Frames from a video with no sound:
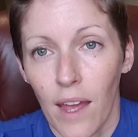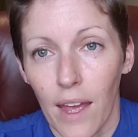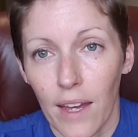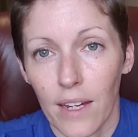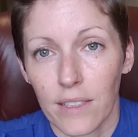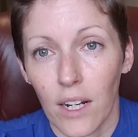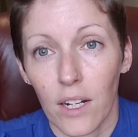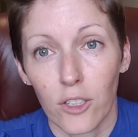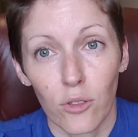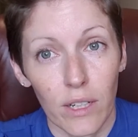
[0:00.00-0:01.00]
and
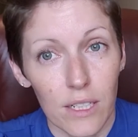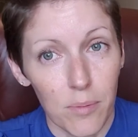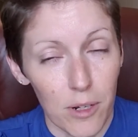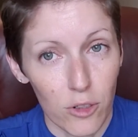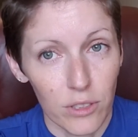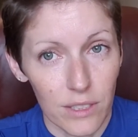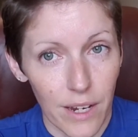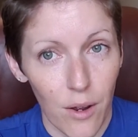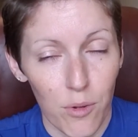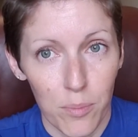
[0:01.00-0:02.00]
you'll get a special
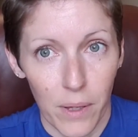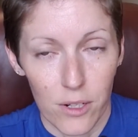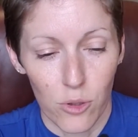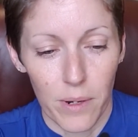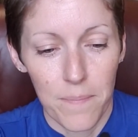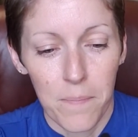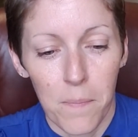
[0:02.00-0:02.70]
discount with PlateJoy